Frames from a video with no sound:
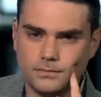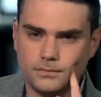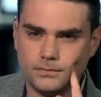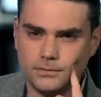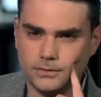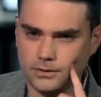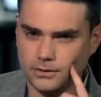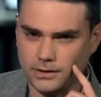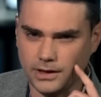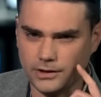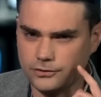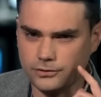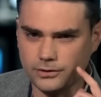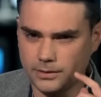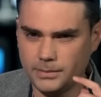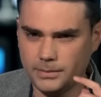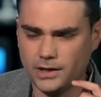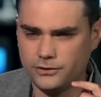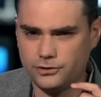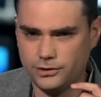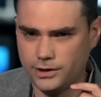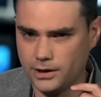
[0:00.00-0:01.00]
You're lecturing
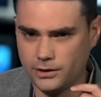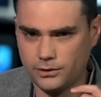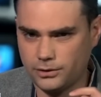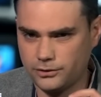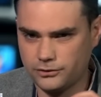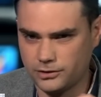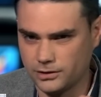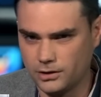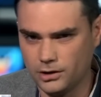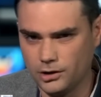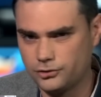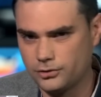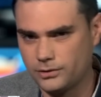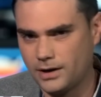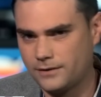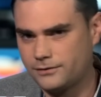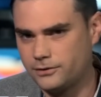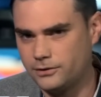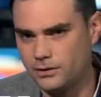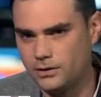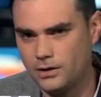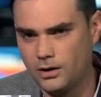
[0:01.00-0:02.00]
me on Judeo Christian culture
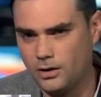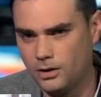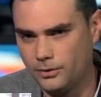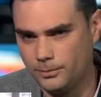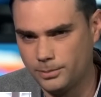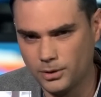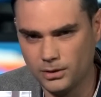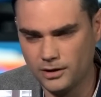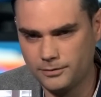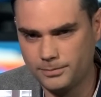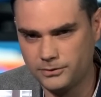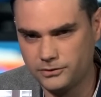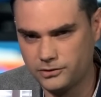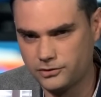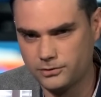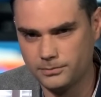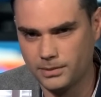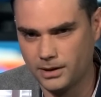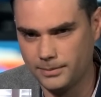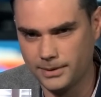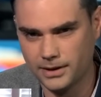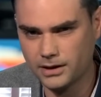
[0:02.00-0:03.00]
after you call the pro life
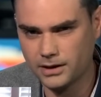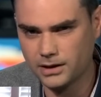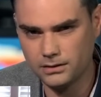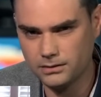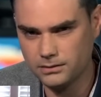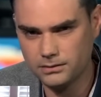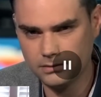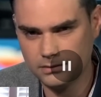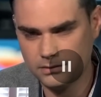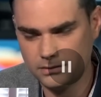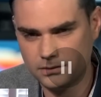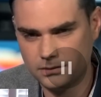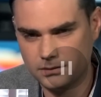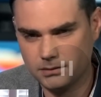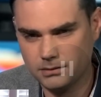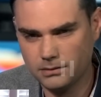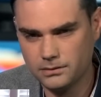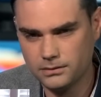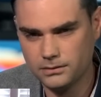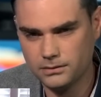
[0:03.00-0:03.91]
position barbaric? Uh, uh, oh